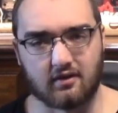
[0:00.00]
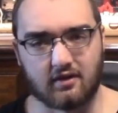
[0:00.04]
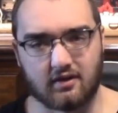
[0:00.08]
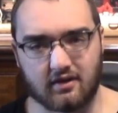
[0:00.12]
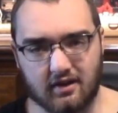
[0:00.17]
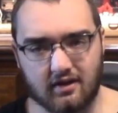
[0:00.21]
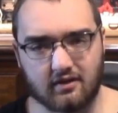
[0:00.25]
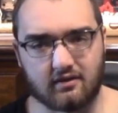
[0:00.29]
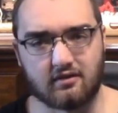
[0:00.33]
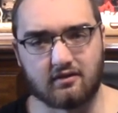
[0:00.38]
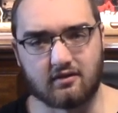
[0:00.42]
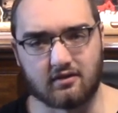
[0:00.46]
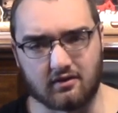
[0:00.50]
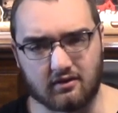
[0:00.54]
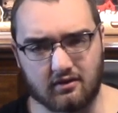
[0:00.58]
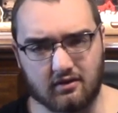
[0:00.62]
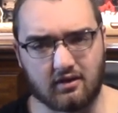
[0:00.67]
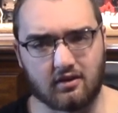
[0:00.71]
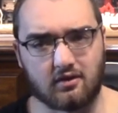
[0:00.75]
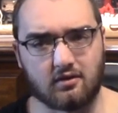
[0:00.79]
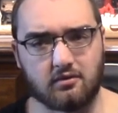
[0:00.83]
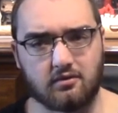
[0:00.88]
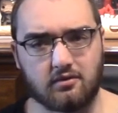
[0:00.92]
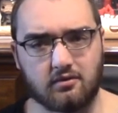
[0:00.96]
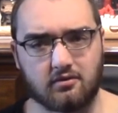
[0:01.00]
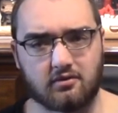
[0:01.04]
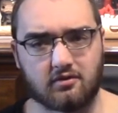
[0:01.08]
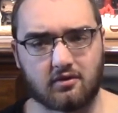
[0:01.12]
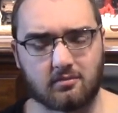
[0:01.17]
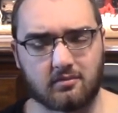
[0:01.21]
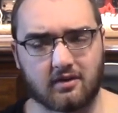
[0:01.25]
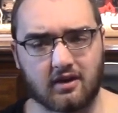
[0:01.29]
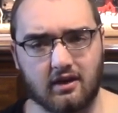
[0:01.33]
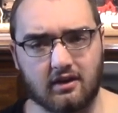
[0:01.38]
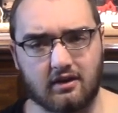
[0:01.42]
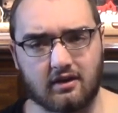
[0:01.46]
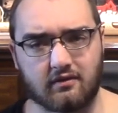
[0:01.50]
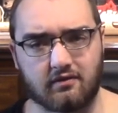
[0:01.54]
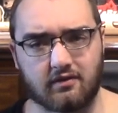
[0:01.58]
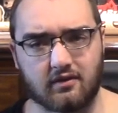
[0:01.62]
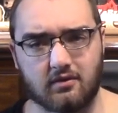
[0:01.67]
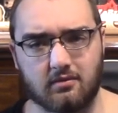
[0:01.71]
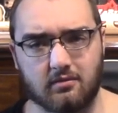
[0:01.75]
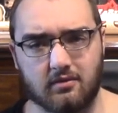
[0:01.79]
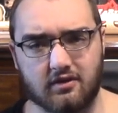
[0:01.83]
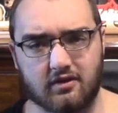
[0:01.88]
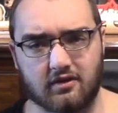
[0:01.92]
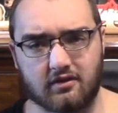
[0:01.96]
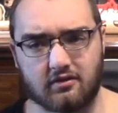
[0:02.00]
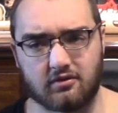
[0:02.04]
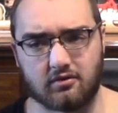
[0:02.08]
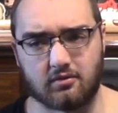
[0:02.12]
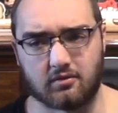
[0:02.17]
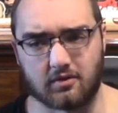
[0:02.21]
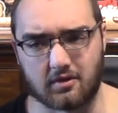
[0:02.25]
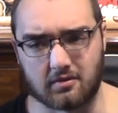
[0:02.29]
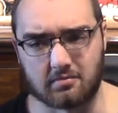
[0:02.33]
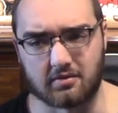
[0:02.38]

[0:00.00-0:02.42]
It needs to, you know, do something different with the story,